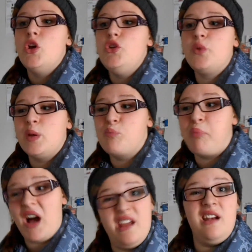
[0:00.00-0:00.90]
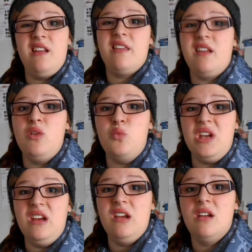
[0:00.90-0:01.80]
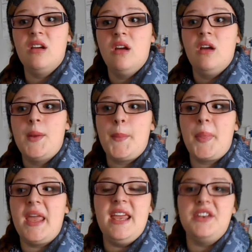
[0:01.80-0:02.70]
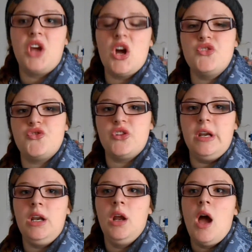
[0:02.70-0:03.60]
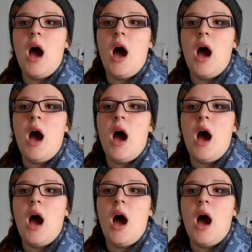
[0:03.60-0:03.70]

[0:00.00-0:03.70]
you can buy anything you need in country.